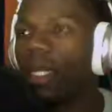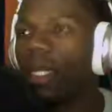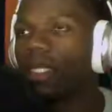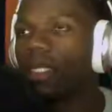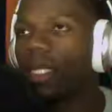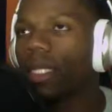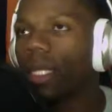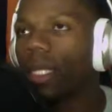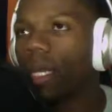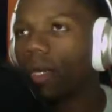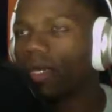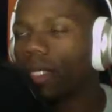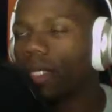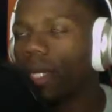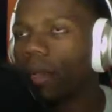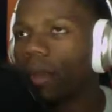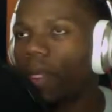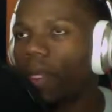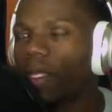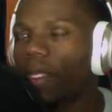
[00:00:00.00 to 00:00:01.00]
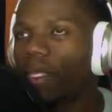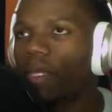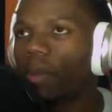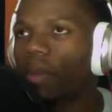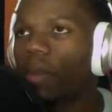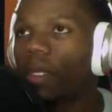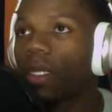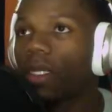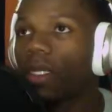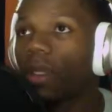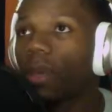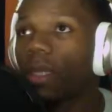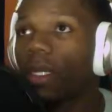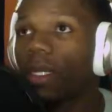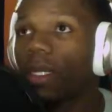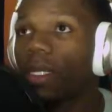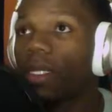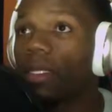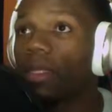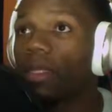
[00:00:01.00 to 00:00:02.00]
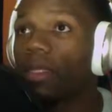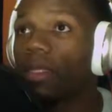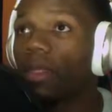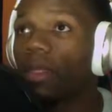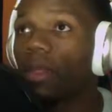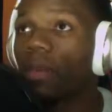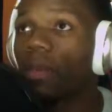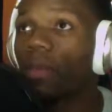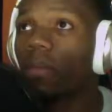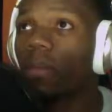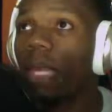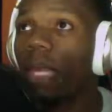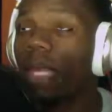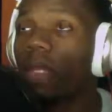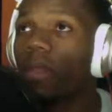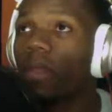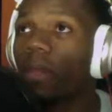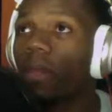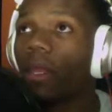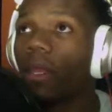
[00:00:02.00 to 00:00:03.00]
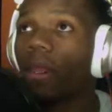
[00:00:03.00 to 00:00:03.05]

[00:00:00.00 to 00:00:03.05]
it's at all-time. And these are like